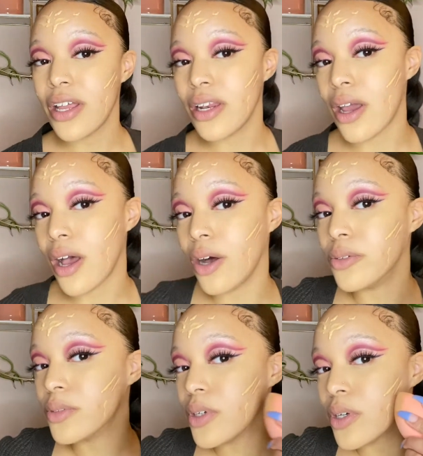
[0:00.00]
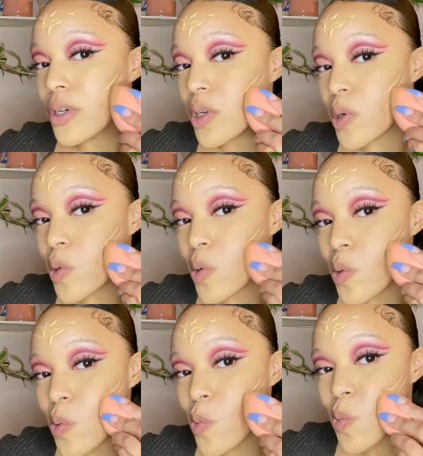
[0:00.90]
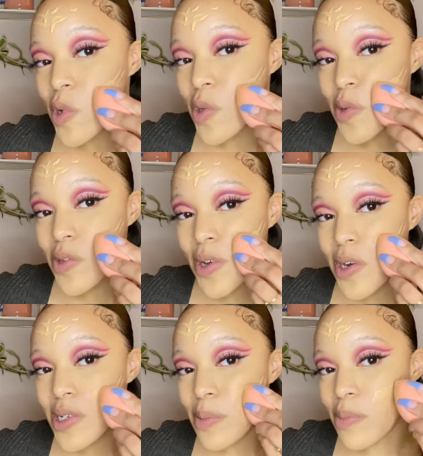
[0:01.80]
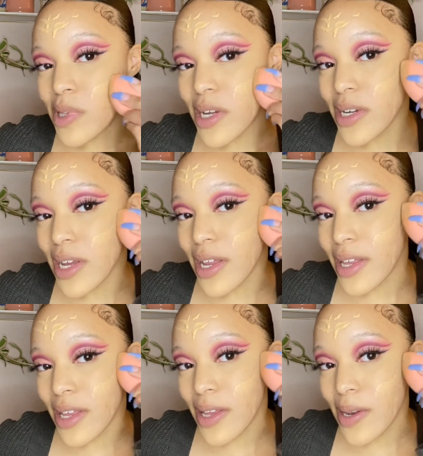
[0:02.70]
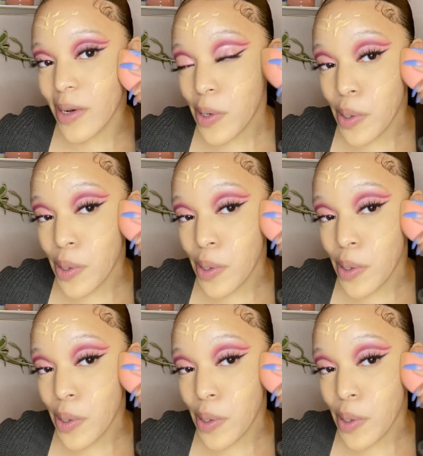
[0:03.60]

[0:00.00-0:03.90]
Now when you start to blend that in,